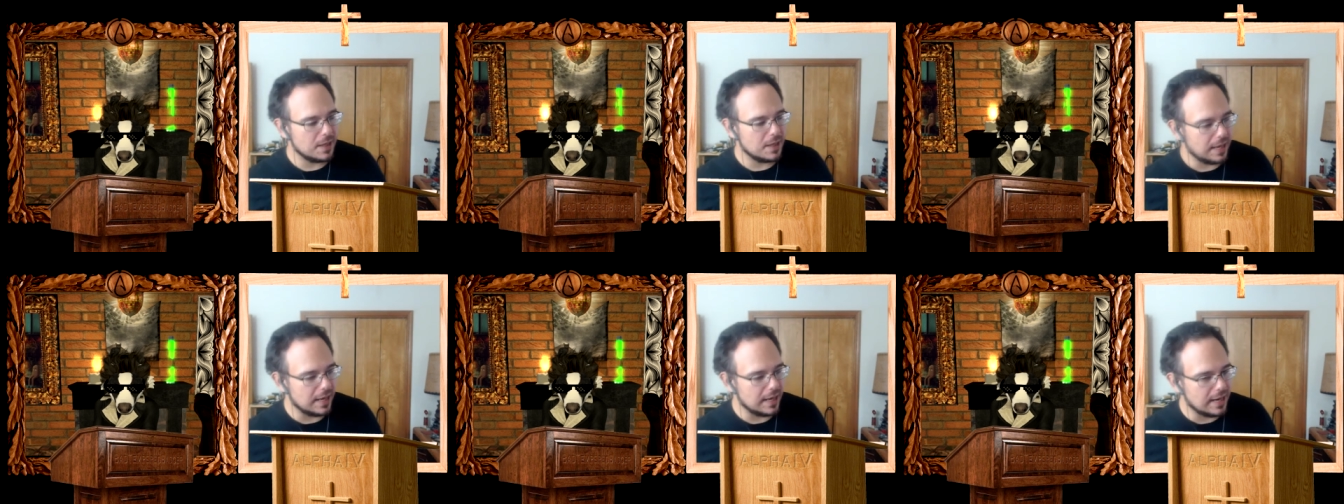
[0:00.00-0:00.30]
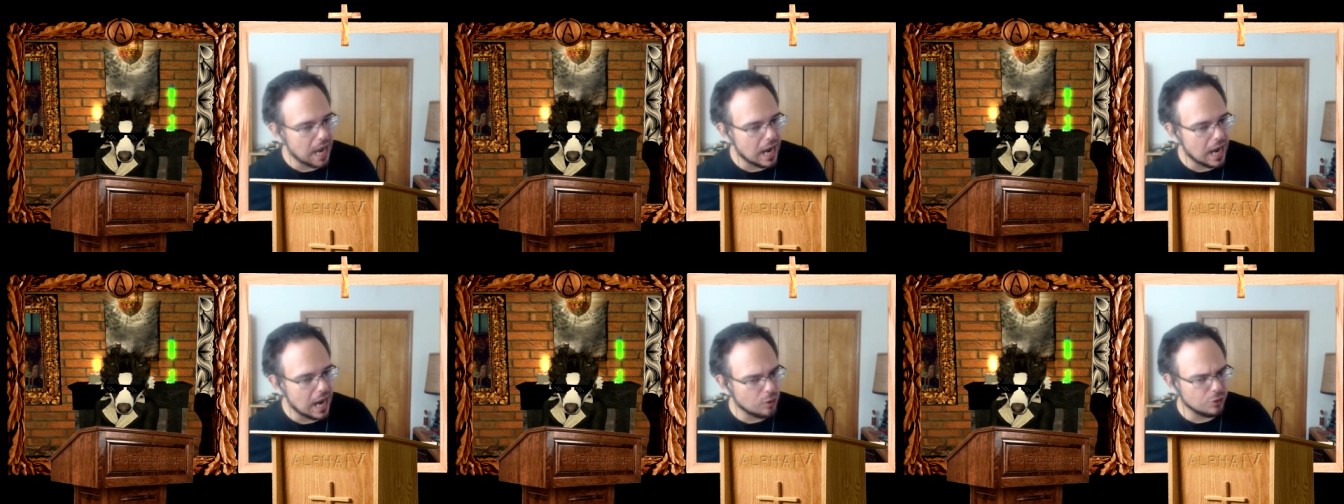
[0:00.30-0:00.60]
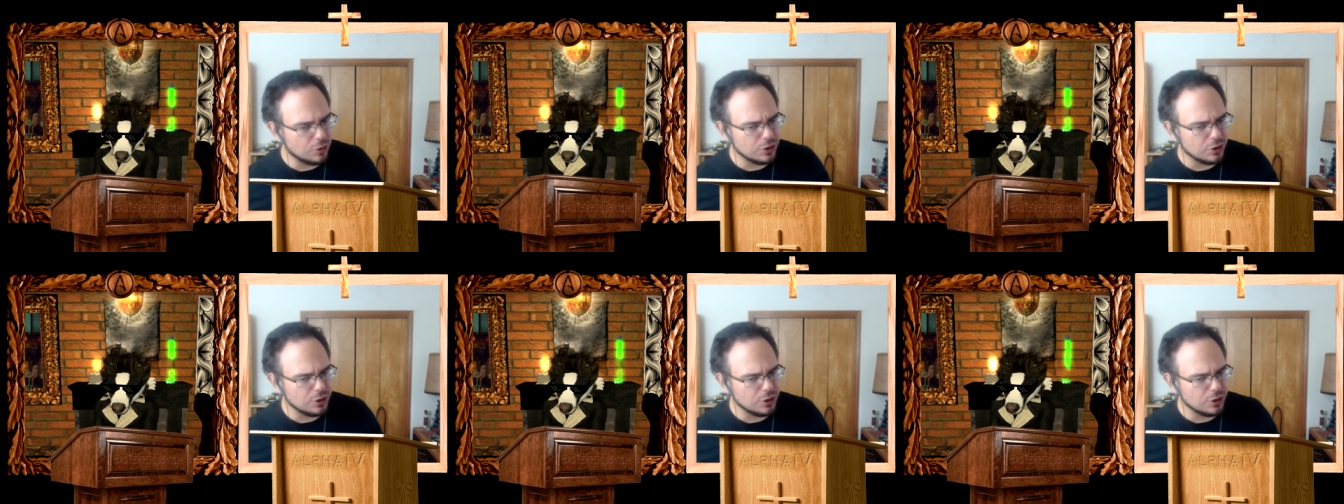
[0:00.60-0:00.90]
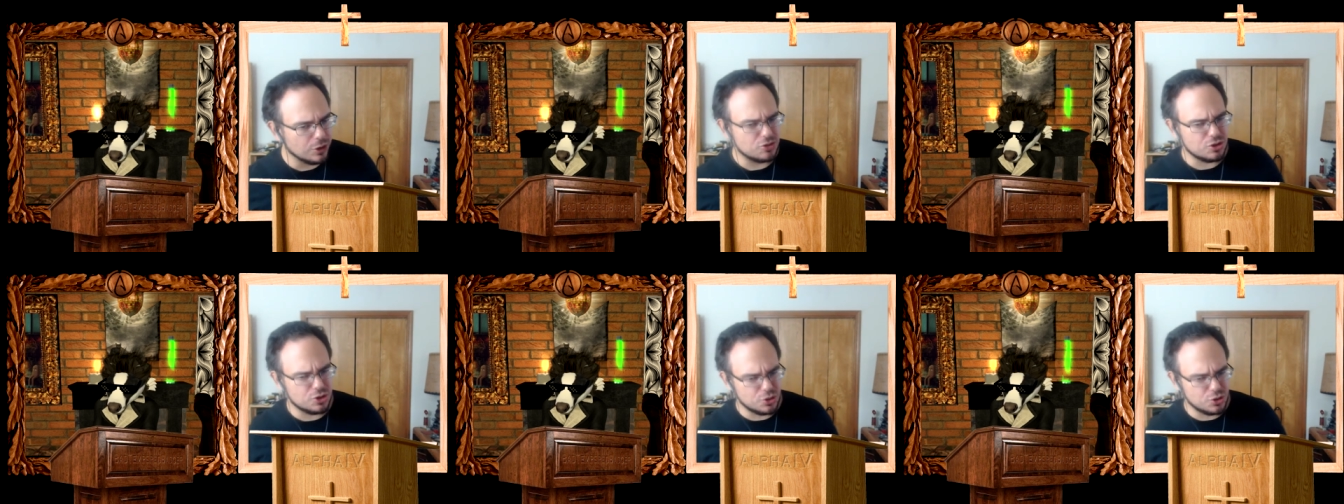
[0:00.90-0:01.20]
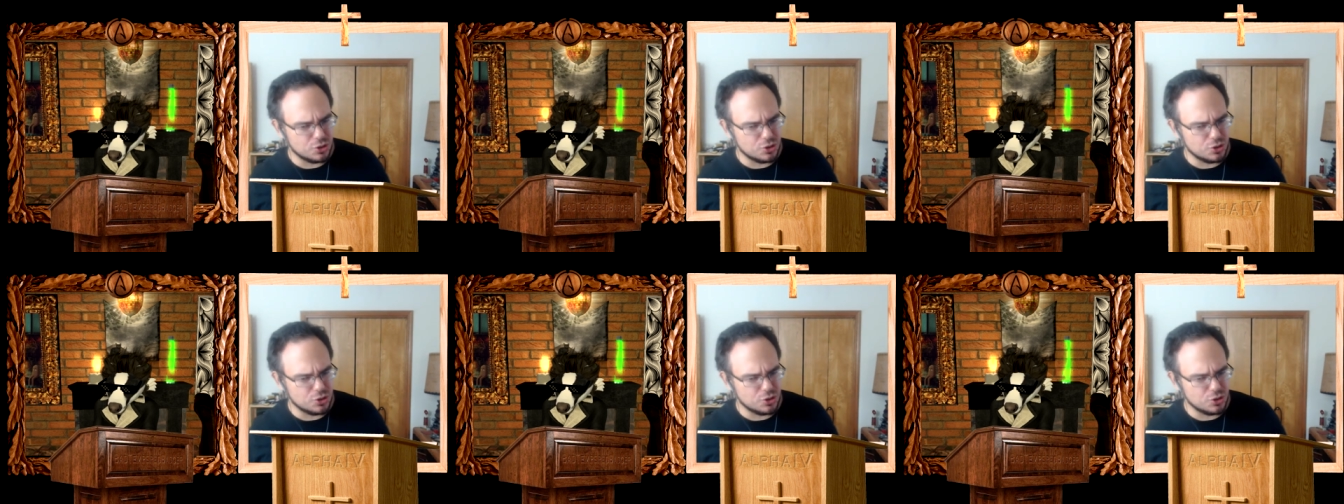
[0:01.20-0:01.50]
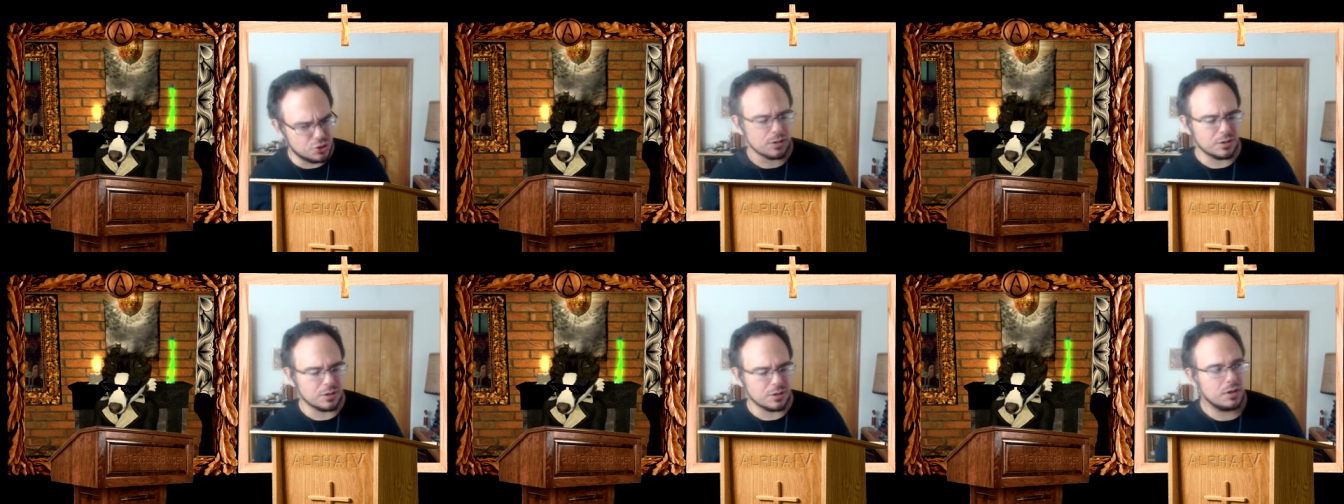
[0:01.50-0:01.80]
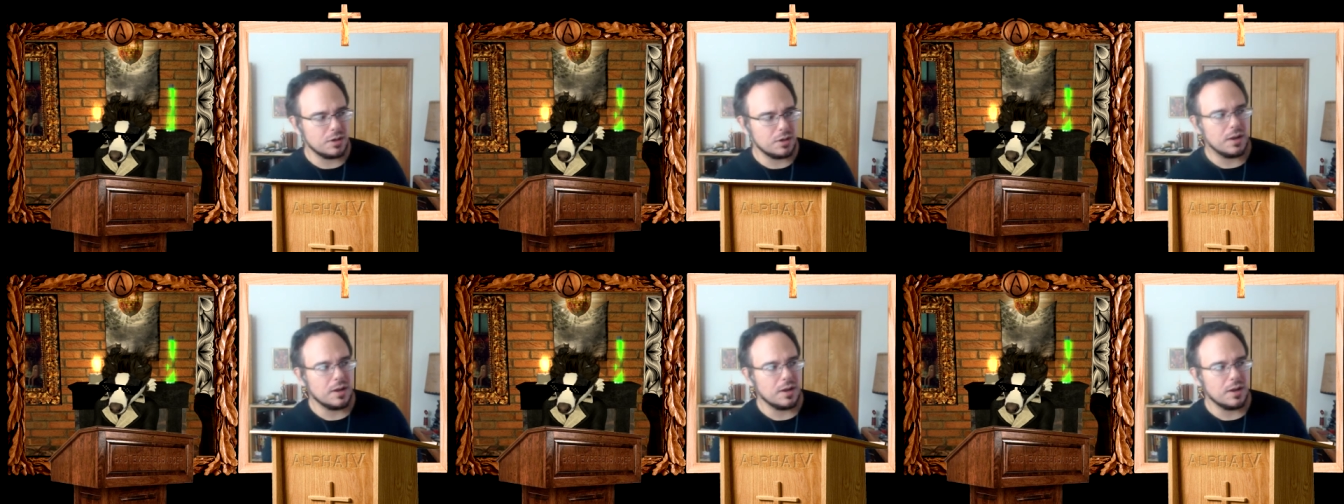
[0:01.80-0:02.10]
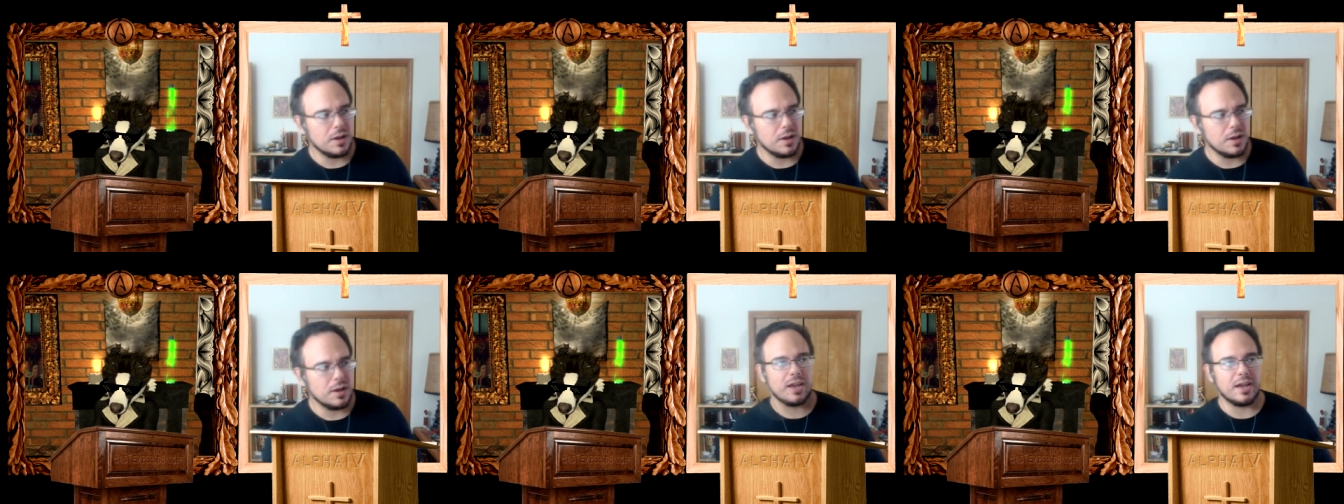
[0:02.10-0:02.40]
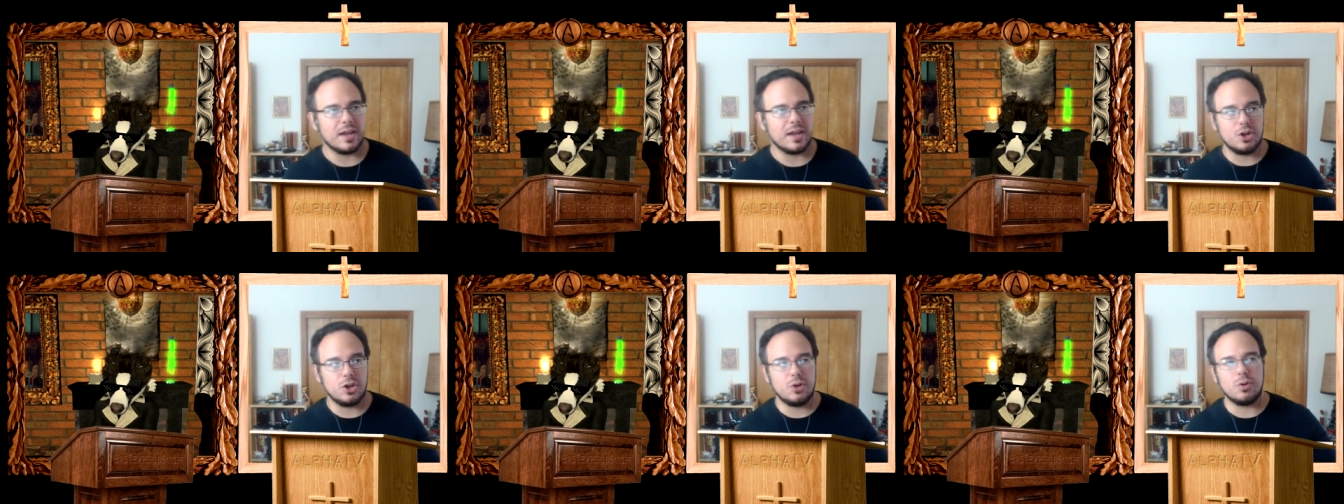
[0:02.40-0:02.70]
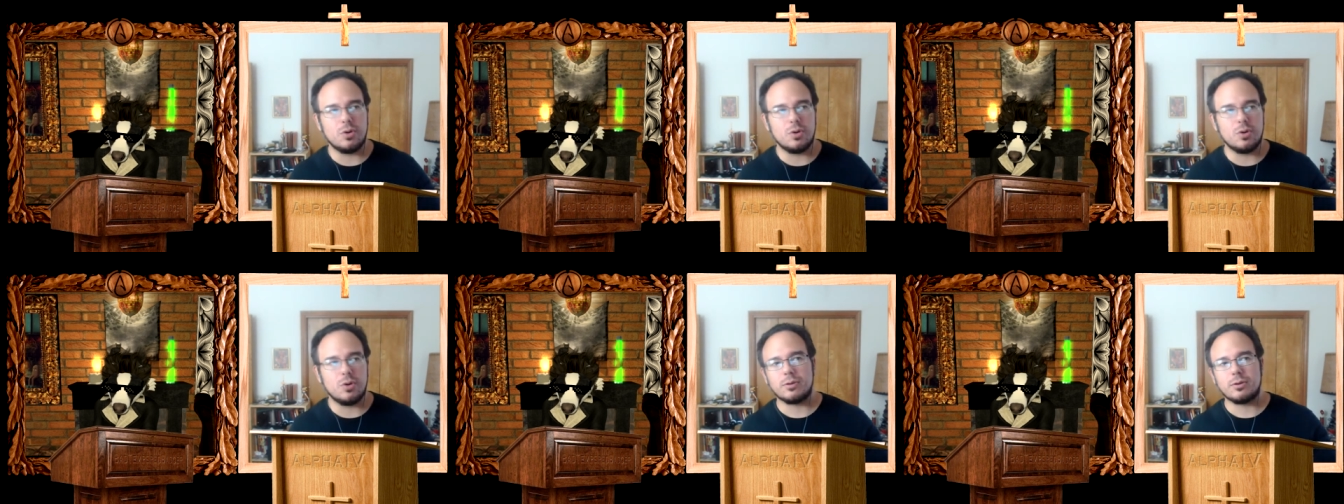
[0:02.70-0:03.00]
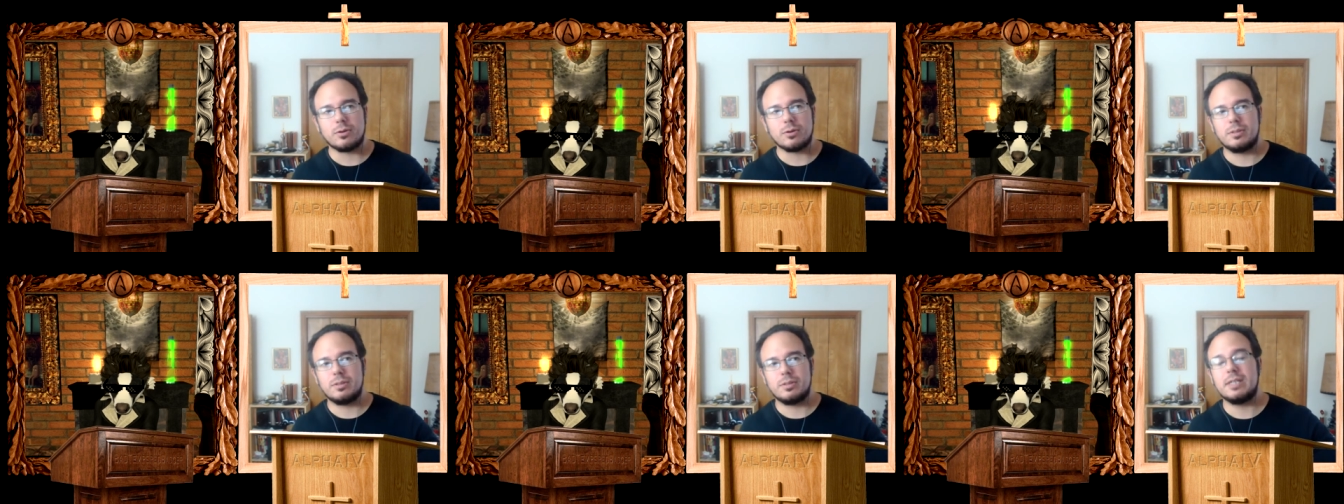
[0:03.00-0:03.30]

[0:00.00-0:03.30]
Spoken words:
and how are you sure that you aren't